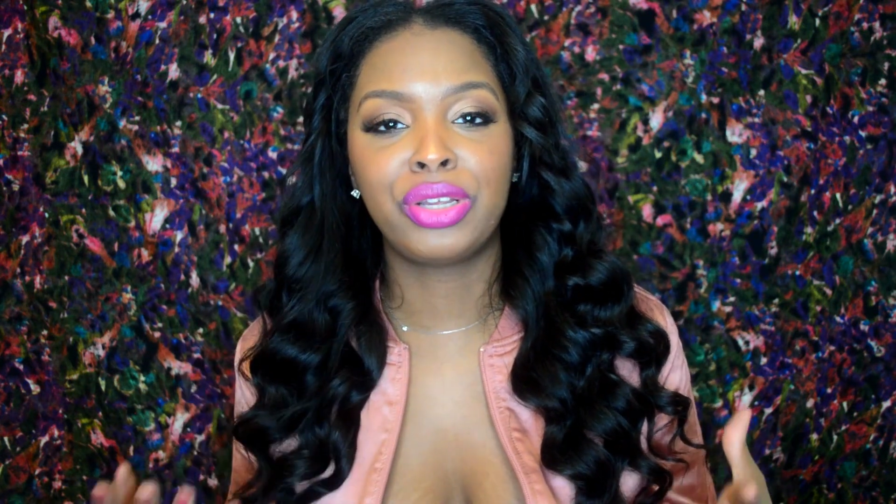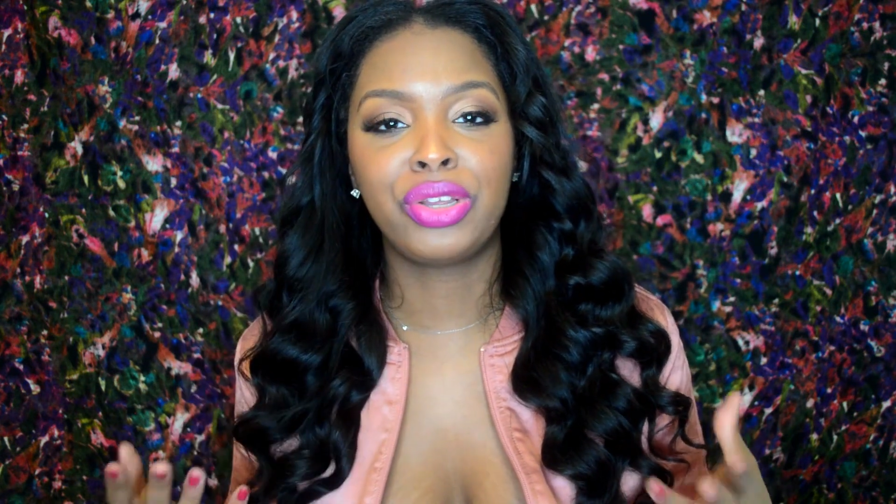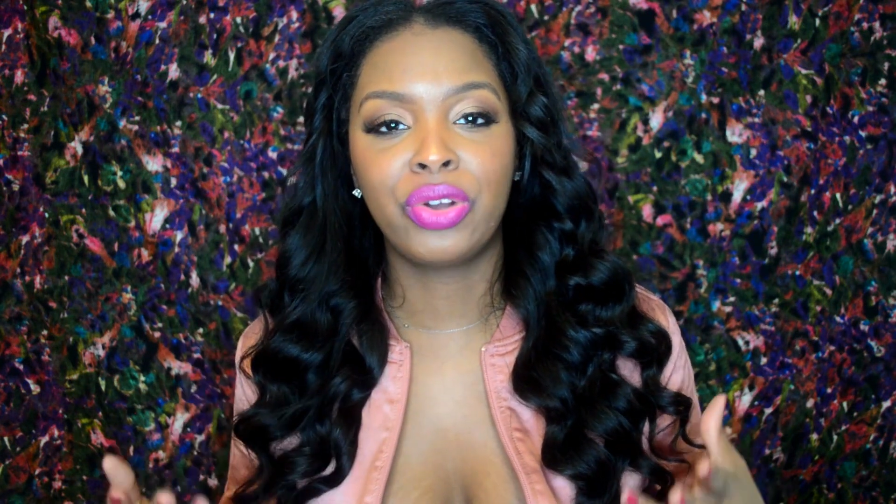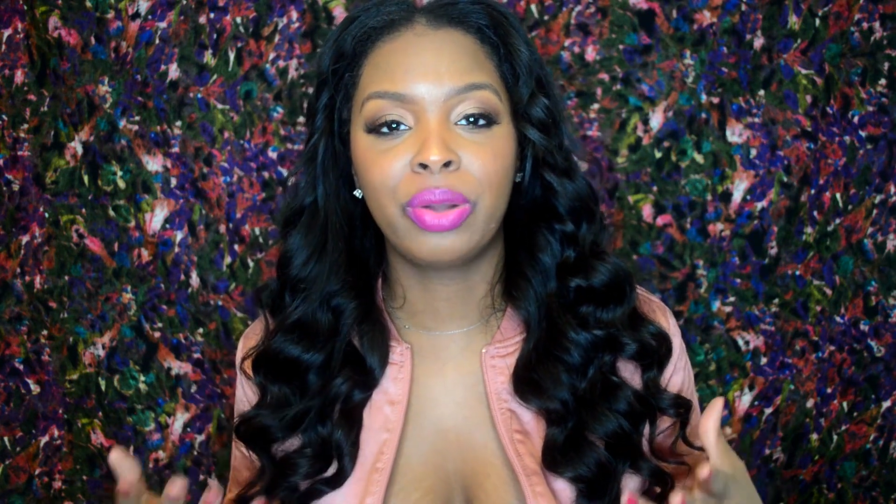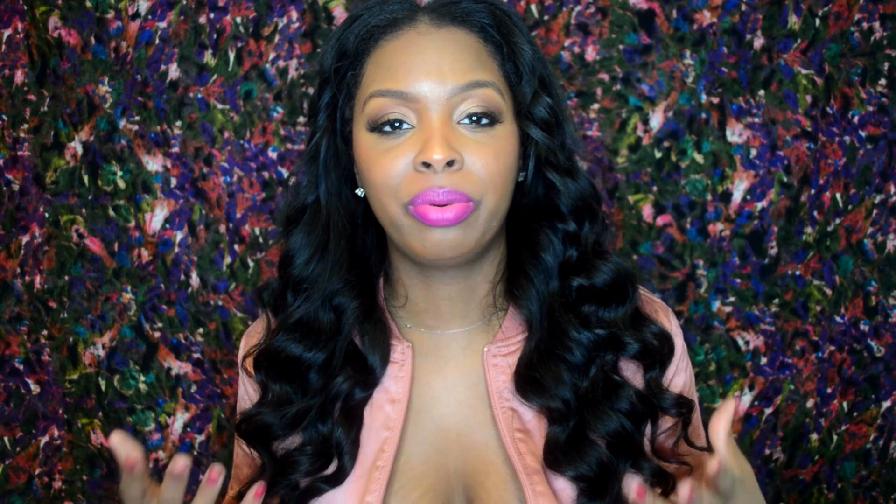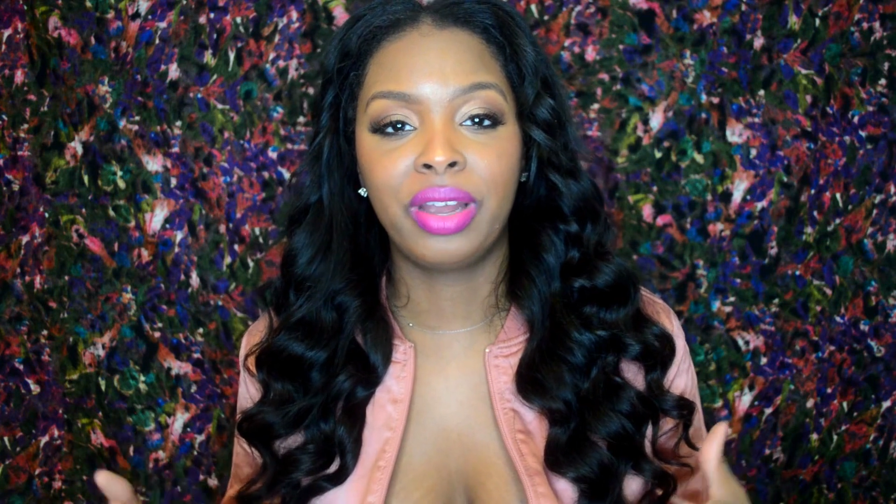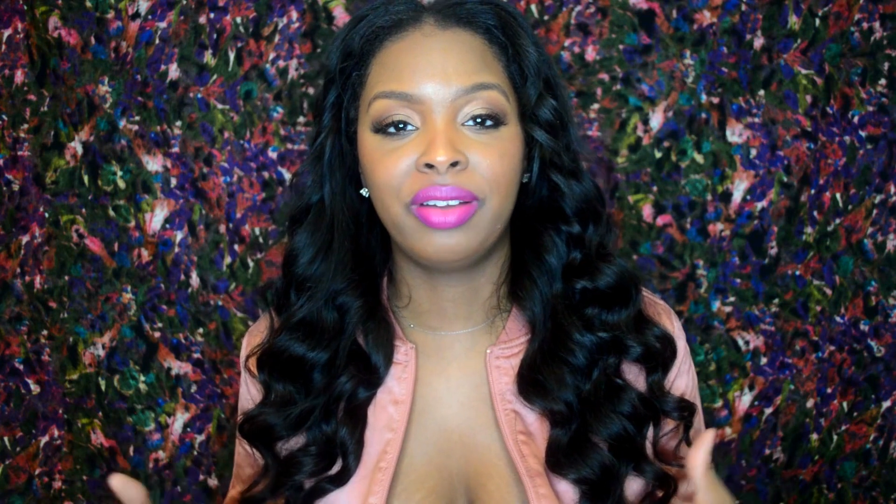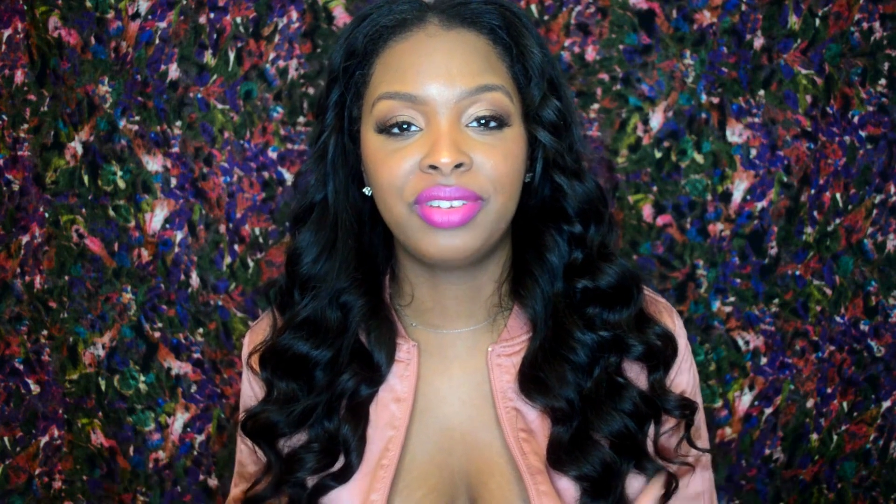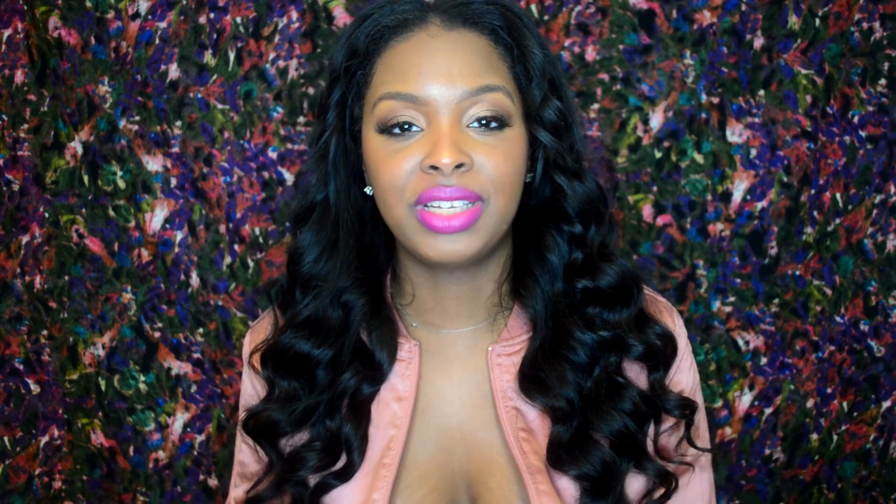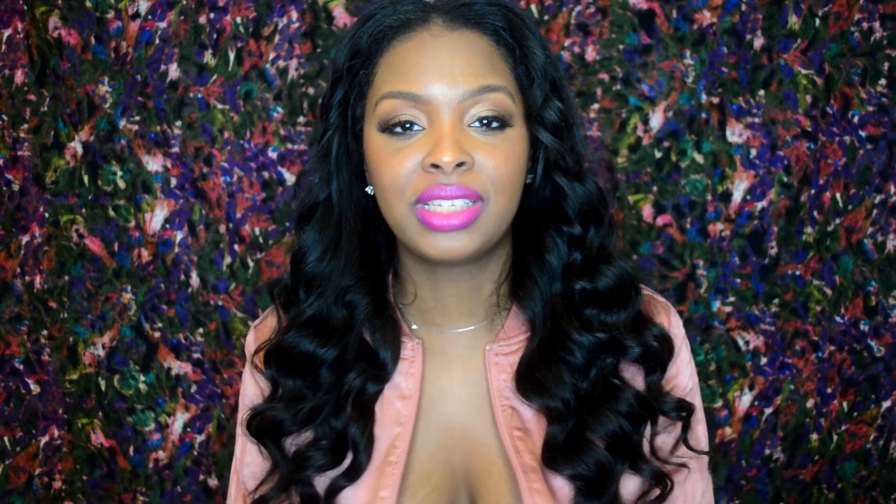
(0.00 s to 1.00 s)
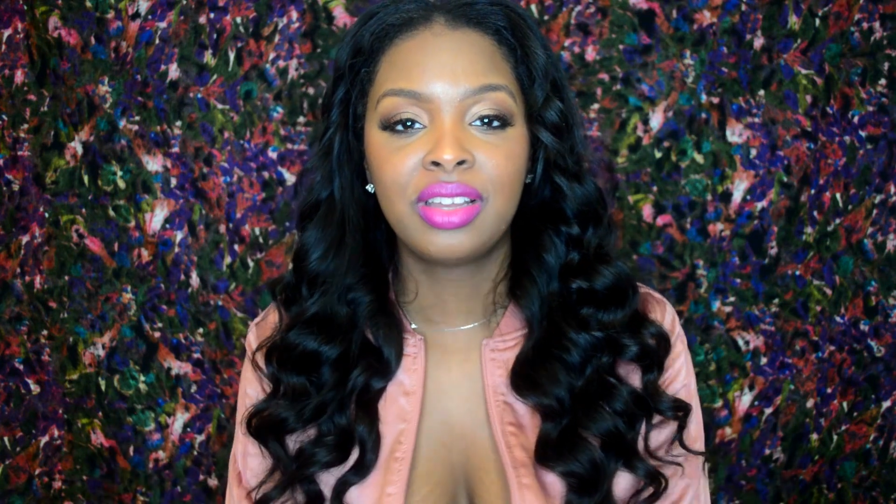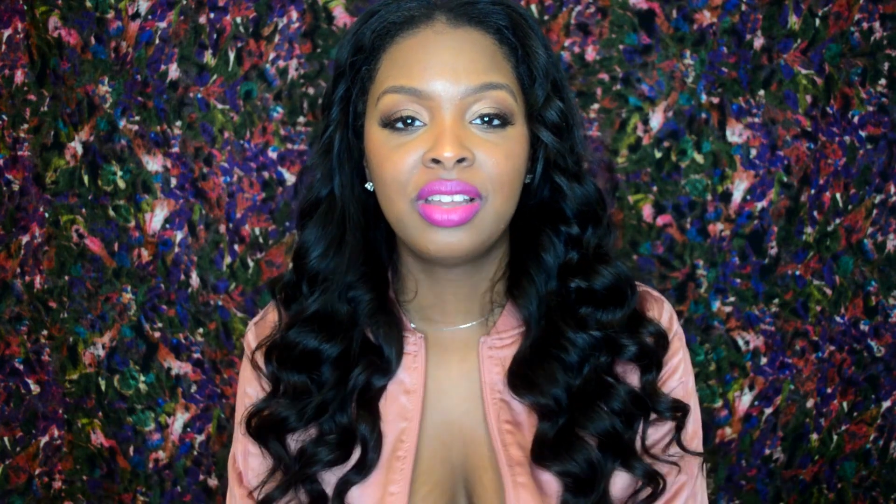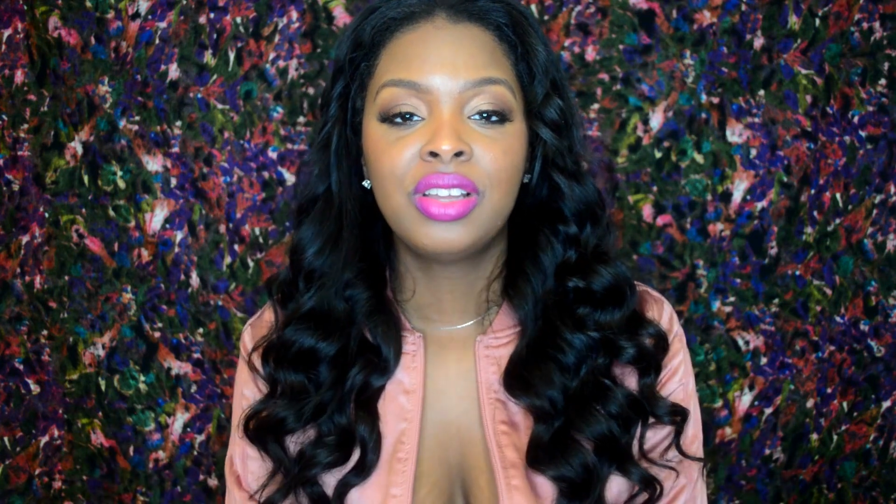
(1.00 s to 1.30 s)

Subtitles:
to your preference.